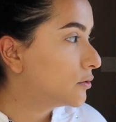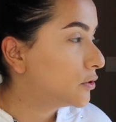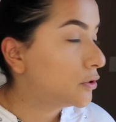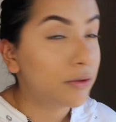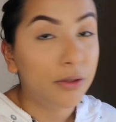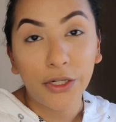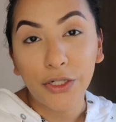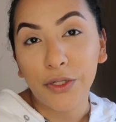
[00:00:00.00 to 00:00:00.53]

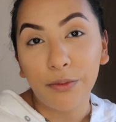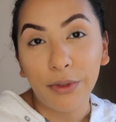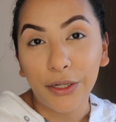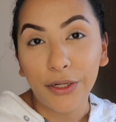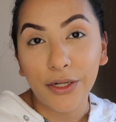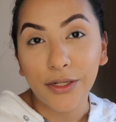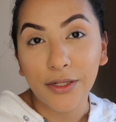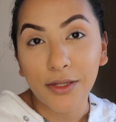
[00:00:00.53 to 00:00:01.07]
200
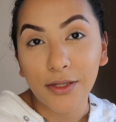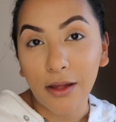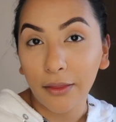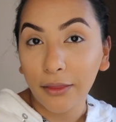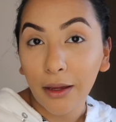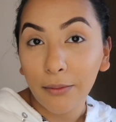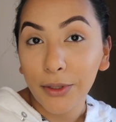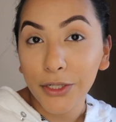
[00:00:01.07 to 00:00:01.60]
meters, it's
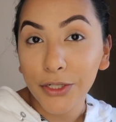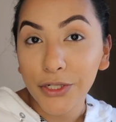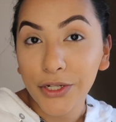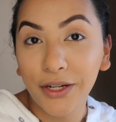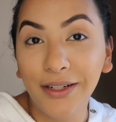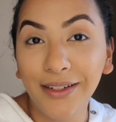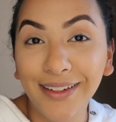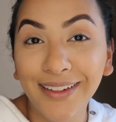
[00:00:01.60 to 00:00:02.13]
not that much.
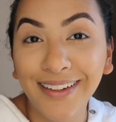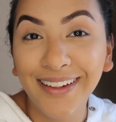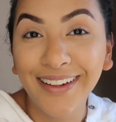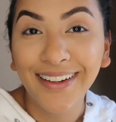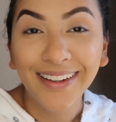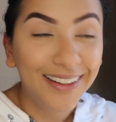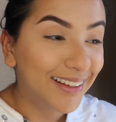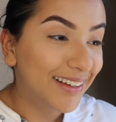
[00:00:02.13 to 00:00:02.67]

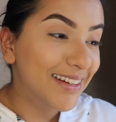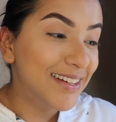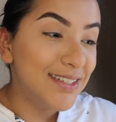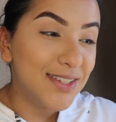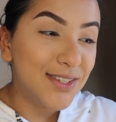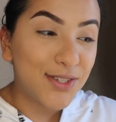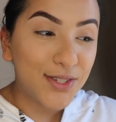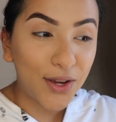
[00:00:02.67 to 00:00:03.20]

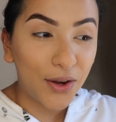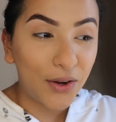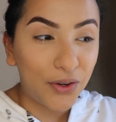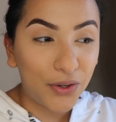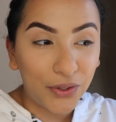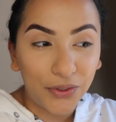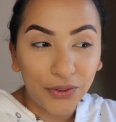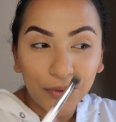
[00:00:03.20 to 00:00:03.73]

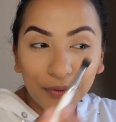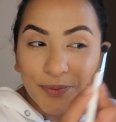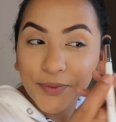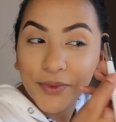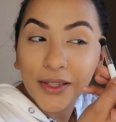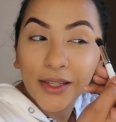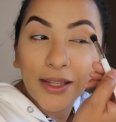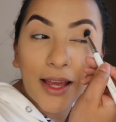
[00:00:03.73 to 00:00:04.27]
So
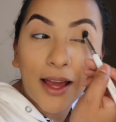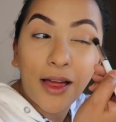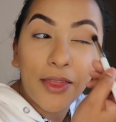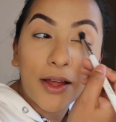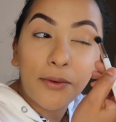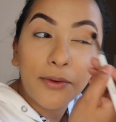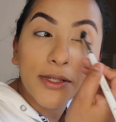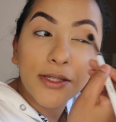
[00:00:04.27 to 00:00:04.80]
yeah,
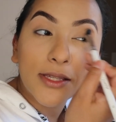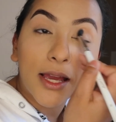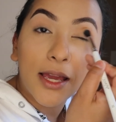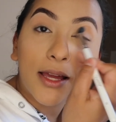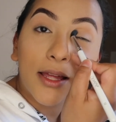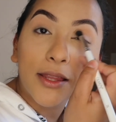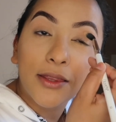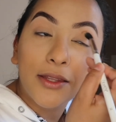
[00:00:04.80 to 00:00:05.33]
that was
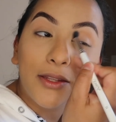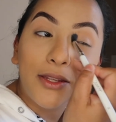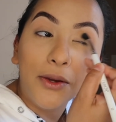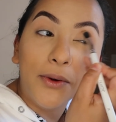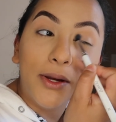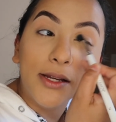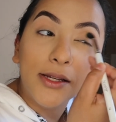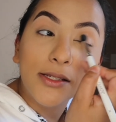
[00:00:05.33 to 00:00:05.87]
like the
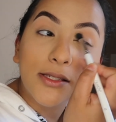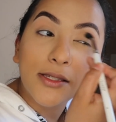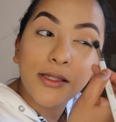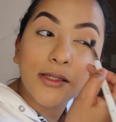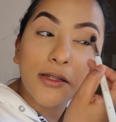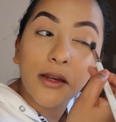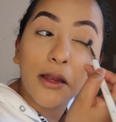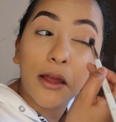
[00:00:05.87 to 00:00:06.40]

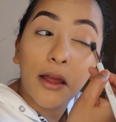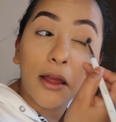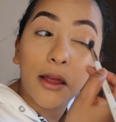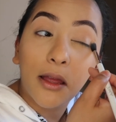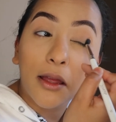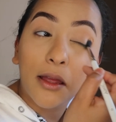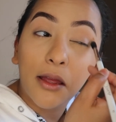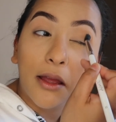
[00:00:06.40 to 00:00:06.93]
newest
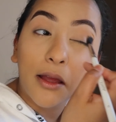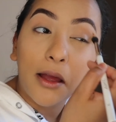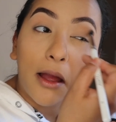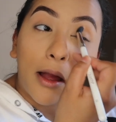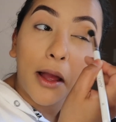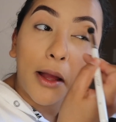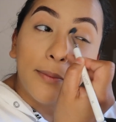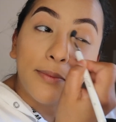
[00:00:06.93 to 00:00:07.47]

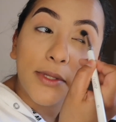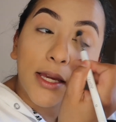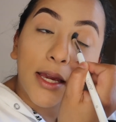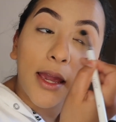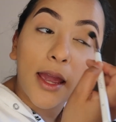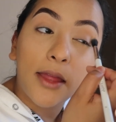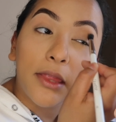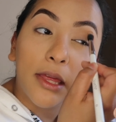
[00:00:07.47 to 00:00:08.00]

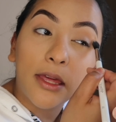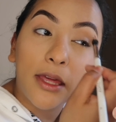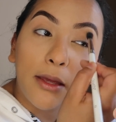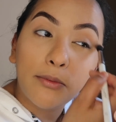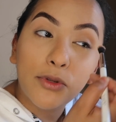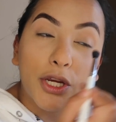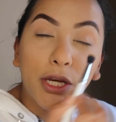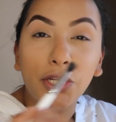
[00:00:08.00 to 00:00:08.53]
update, and they
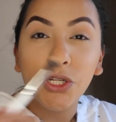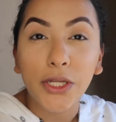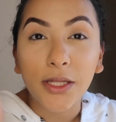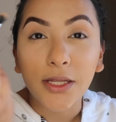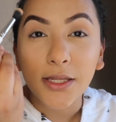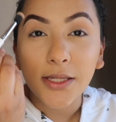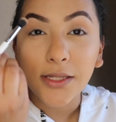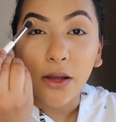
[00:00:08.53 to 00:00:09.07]
keep changing
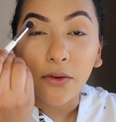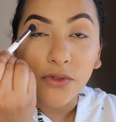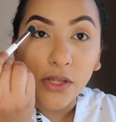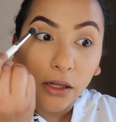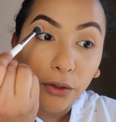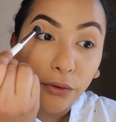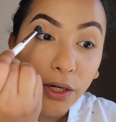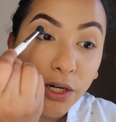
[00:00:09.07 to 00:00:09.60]
the
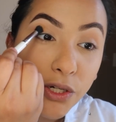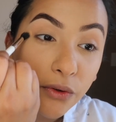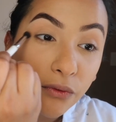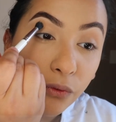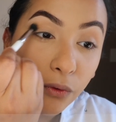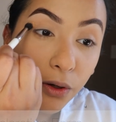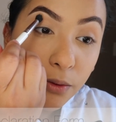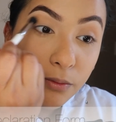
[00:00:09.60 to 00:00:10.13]
self-declaration
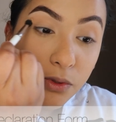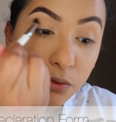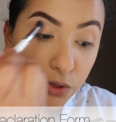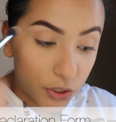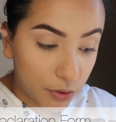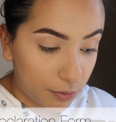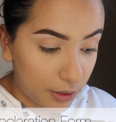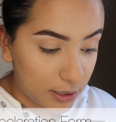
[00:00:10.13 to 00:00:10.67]
forms,
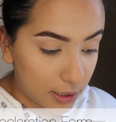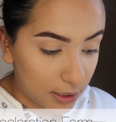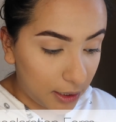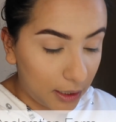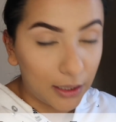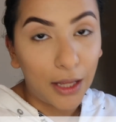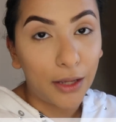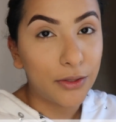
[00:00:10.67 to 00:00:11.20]
which
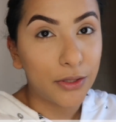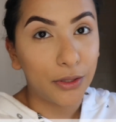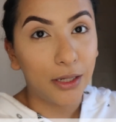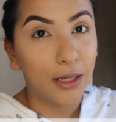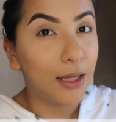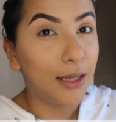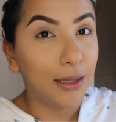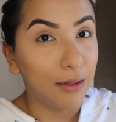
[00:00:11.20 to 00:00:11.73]
basically allows you
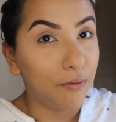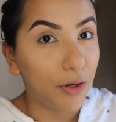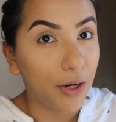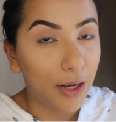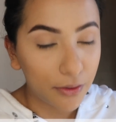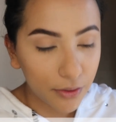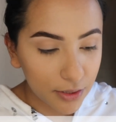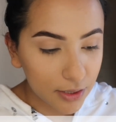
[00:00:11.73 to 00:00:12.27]
to leave your
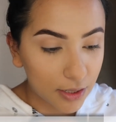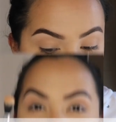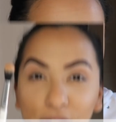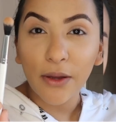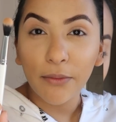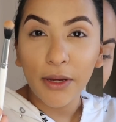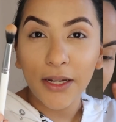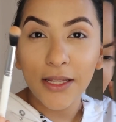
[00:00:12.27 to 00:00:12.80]
house.
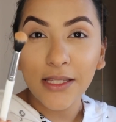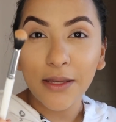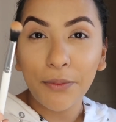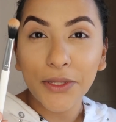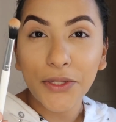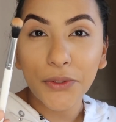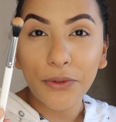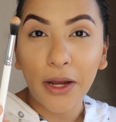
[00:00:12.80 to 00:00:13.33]
So I'm gonna dip
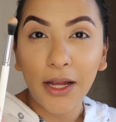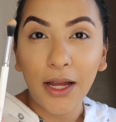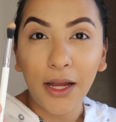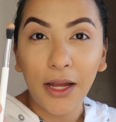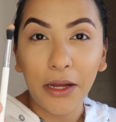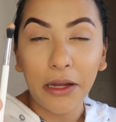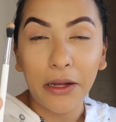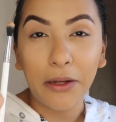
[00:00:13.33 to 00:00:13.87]
into
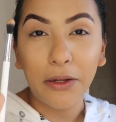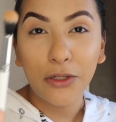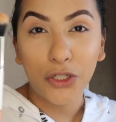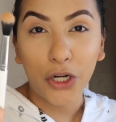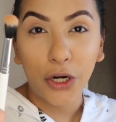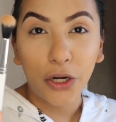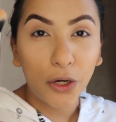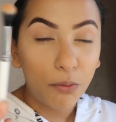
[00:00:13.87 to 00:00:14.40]
a
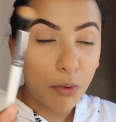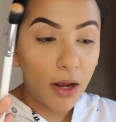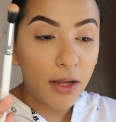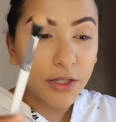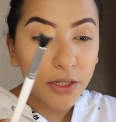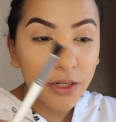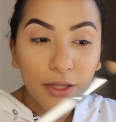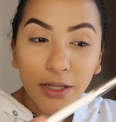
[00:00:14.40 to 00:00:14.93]
darker
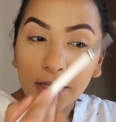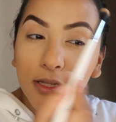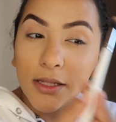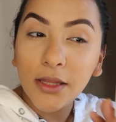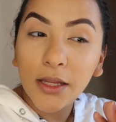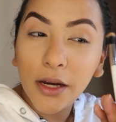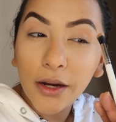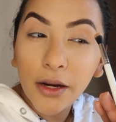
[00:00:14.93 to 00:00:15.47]
bronzer that's
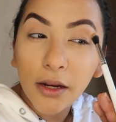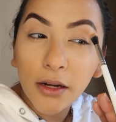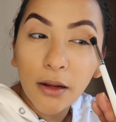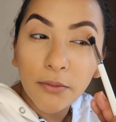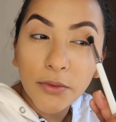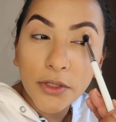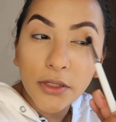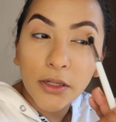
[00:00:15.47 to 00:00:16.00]
in there, and
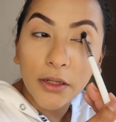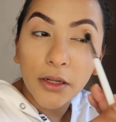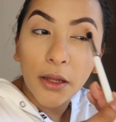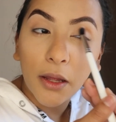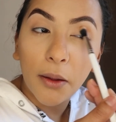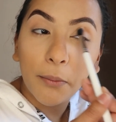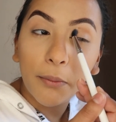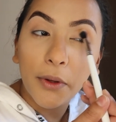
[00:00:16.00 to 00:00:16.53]
I'm just
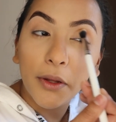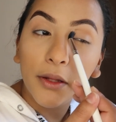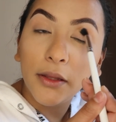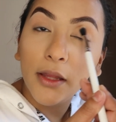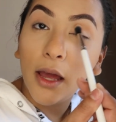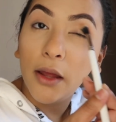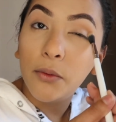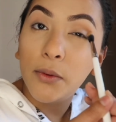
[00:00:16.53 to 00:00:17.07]
gonna put
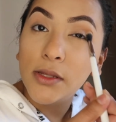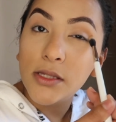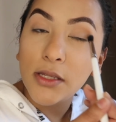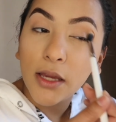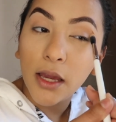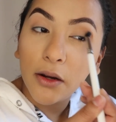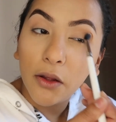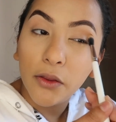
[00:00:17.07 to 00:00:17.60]
that once
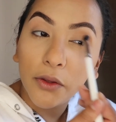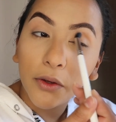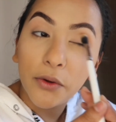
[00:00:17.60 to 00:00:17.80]
again on the